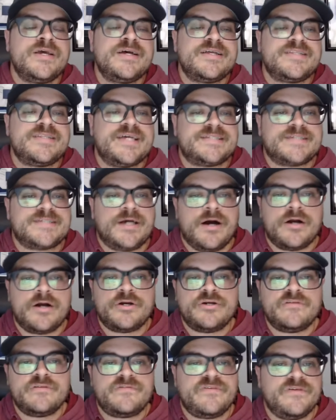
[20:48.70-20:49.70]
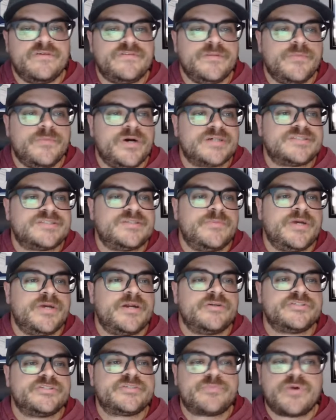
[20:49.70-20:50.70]
That's $150 to bet
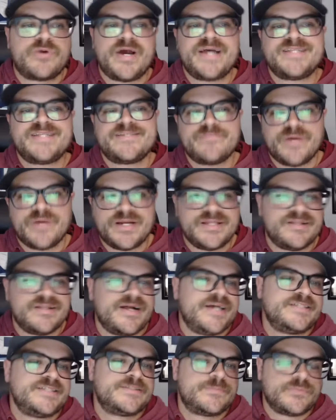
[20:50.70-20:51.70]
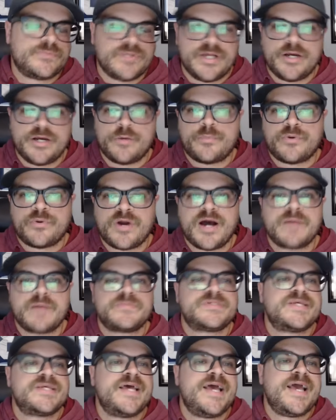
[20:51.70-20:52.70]
on spreads, money lines, player
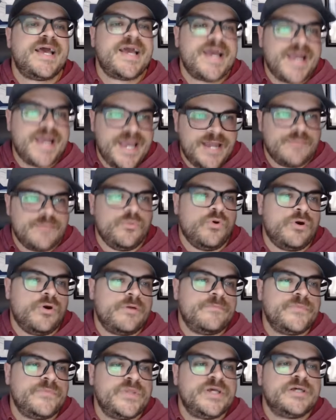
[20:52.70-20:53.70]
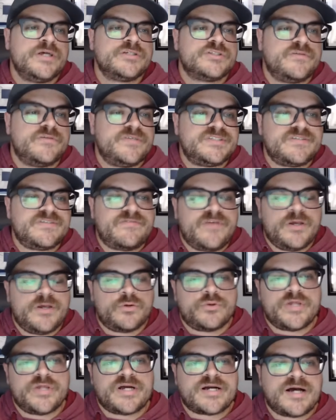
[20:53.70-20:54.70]
props, and more. So visit
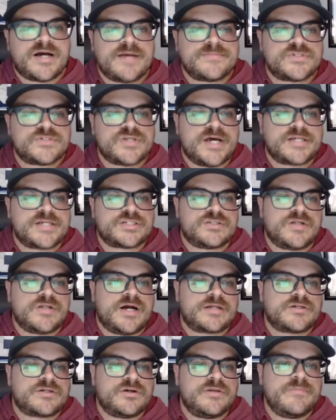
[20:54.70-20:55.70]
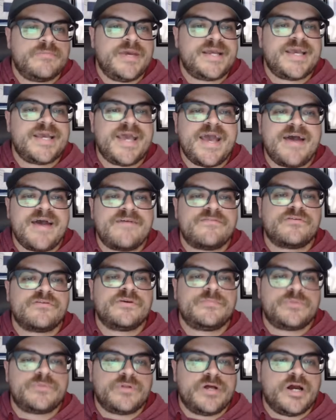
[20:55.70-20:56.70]
FanDuel.com/lockedon and make every
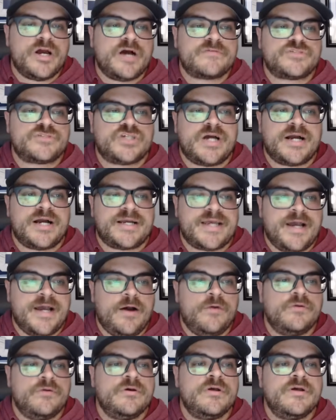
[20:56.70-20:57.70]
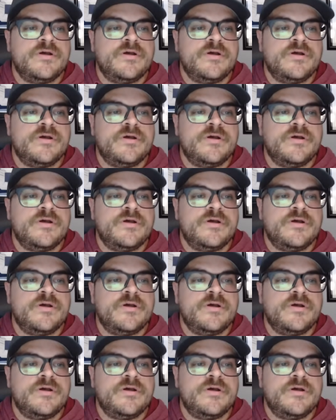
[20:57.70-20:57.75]
playoff shot count.